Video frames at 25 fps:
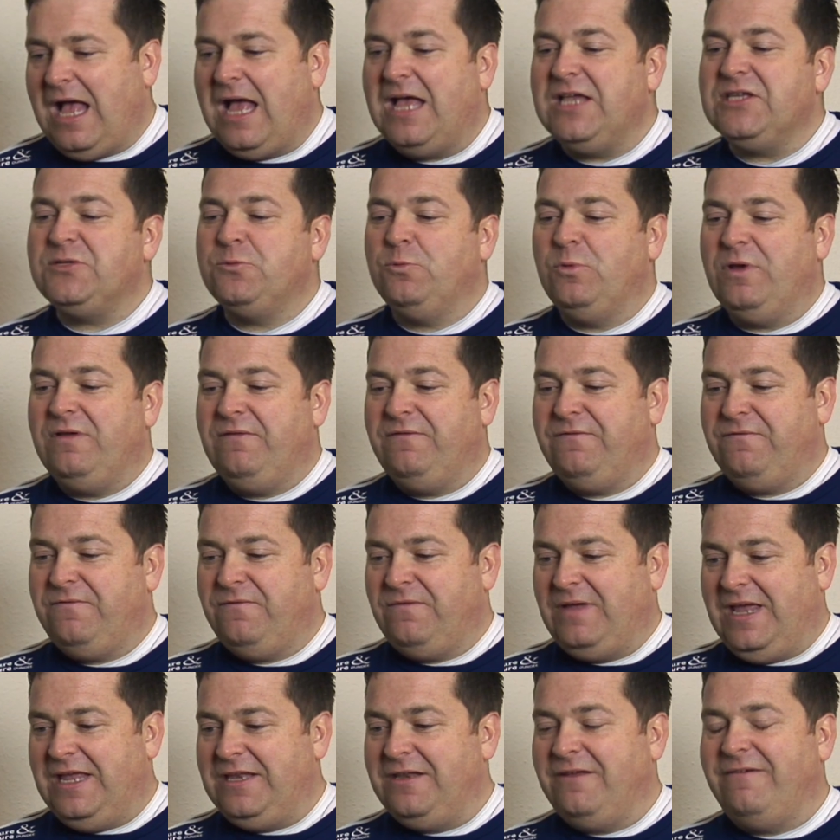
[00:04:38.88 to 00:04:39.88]
As
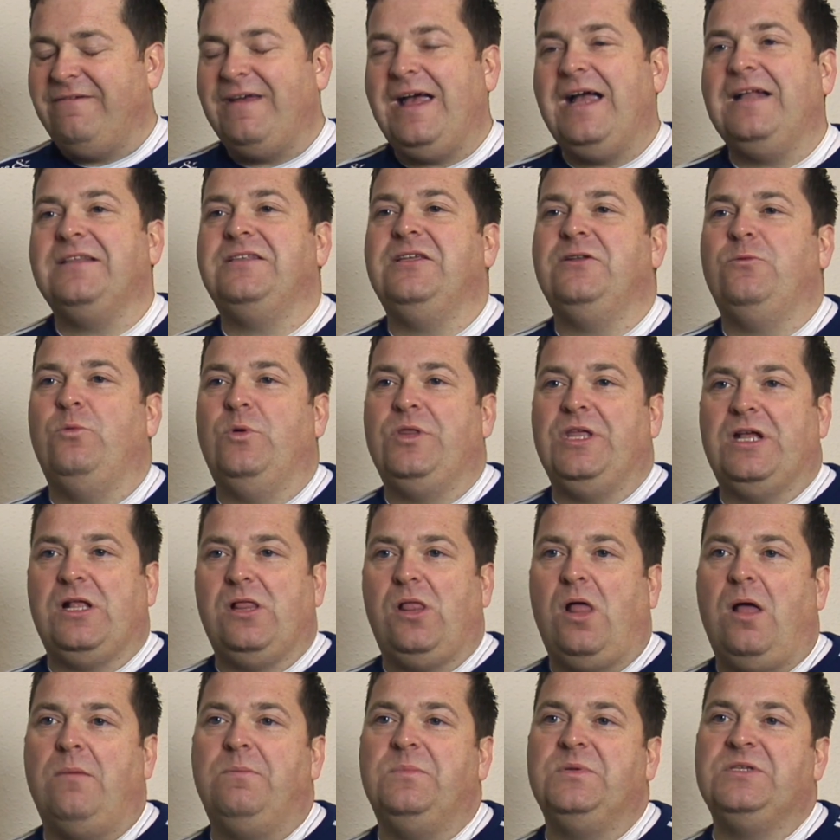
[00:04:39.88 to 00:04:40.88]
we've interacted with the
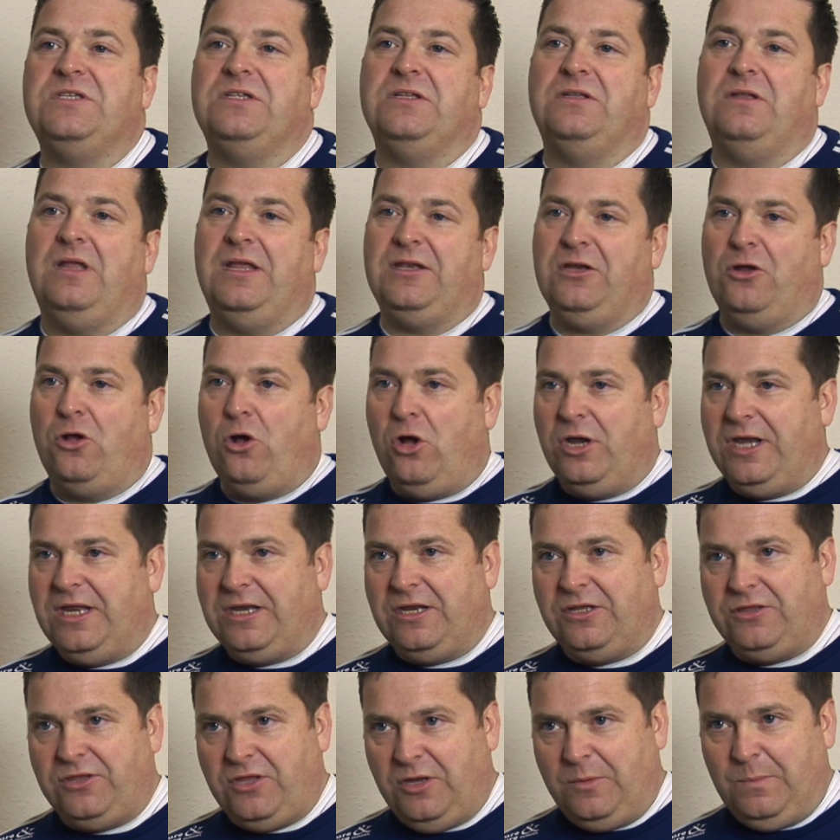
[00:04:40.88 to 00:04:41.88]
clubs and gone
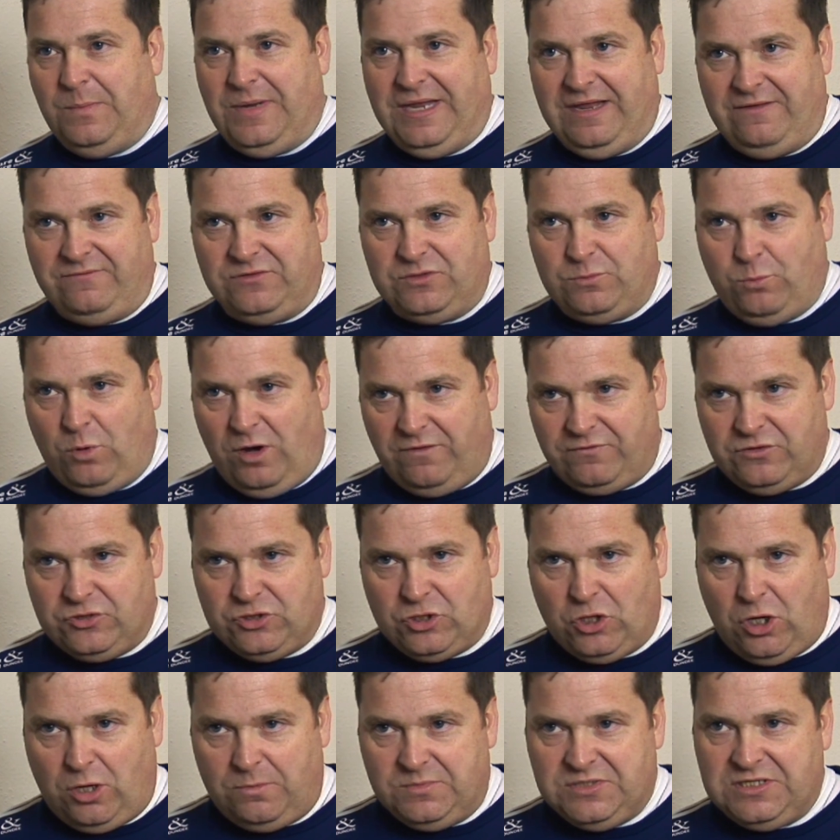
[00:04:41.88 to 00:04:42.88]
in and done parents'
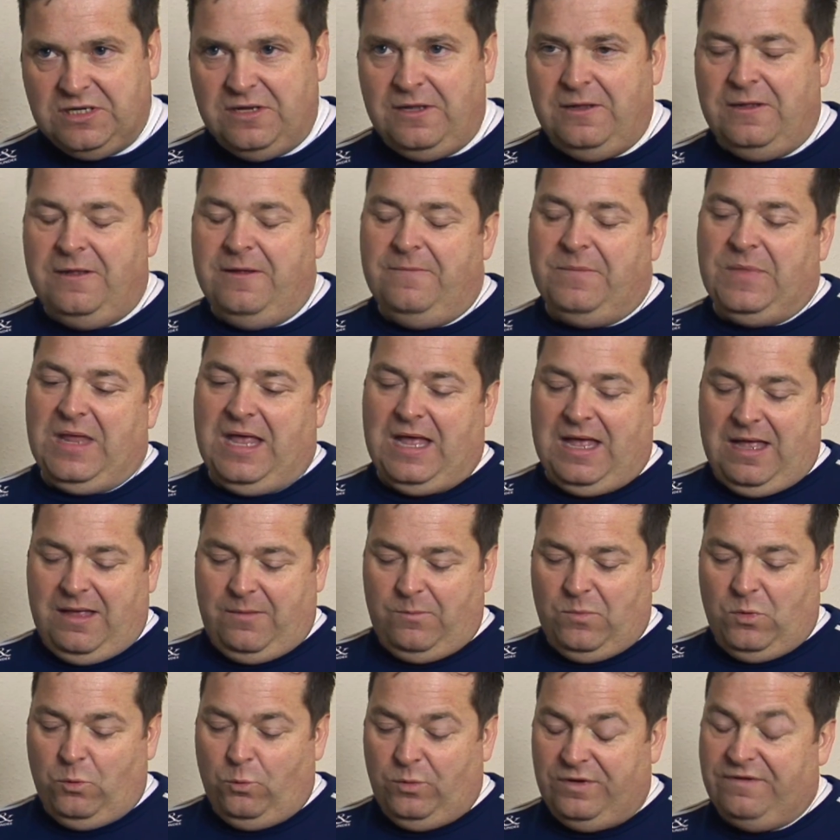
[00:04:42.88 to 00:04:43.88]
workshops,
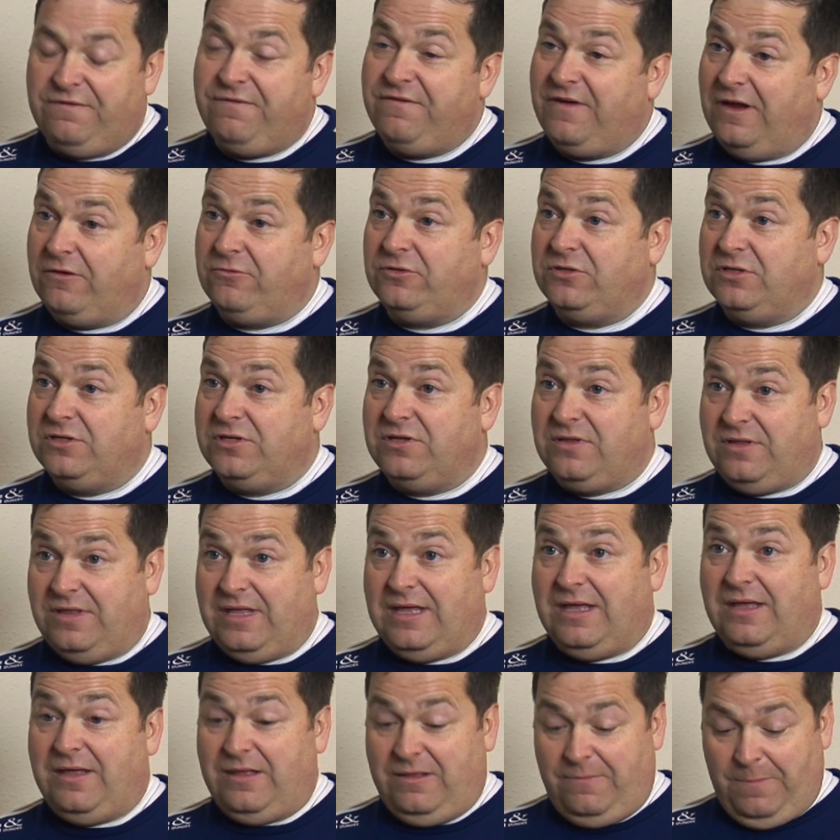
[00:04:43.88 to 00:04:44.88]
we've found
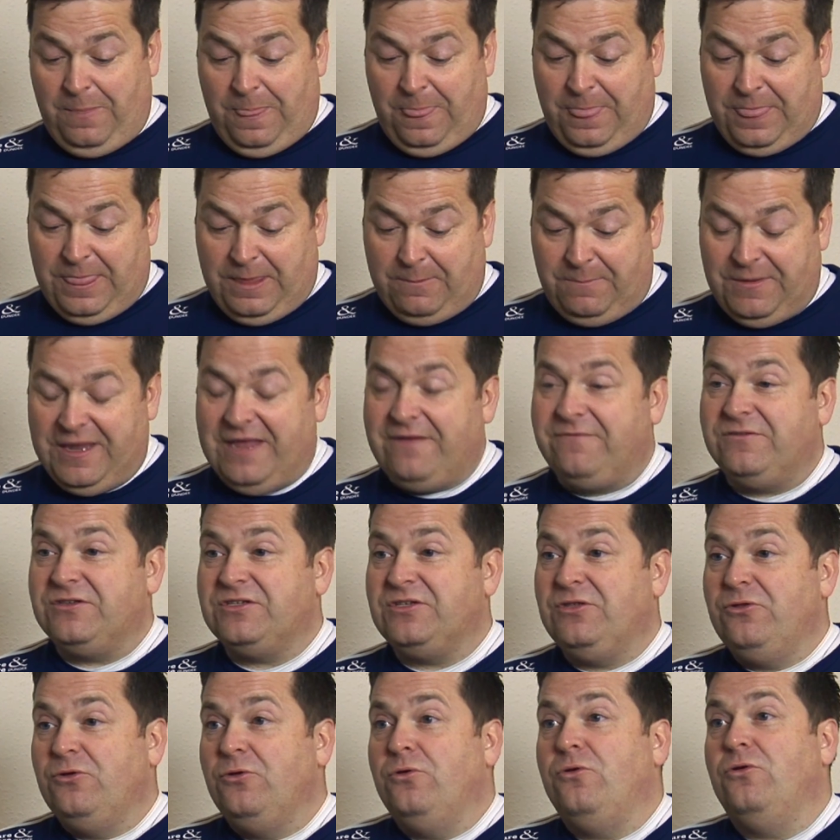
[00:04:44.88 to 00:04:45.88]
that the
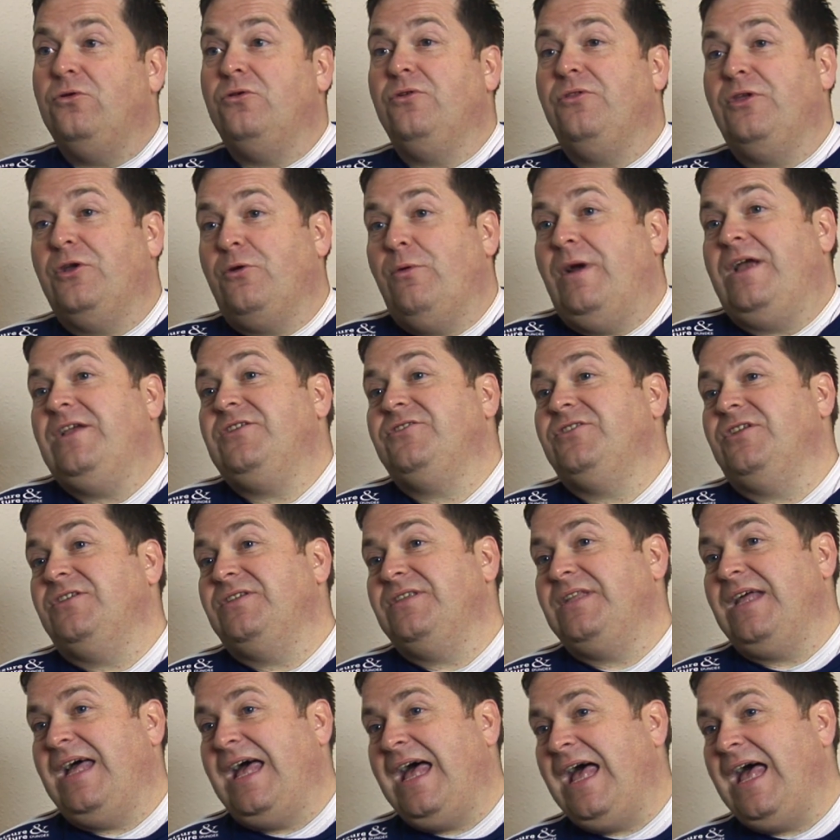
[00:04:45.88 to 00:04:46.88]
parents know the questions to